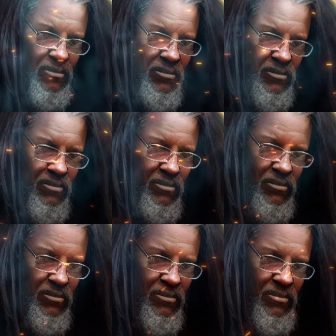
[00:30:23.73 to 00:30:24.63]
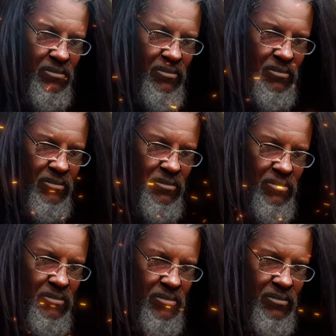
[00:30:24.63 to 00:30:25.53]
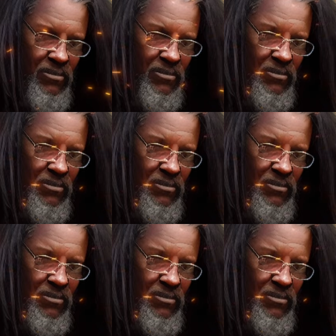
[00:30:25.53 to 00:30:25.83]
I we can give you that assistance.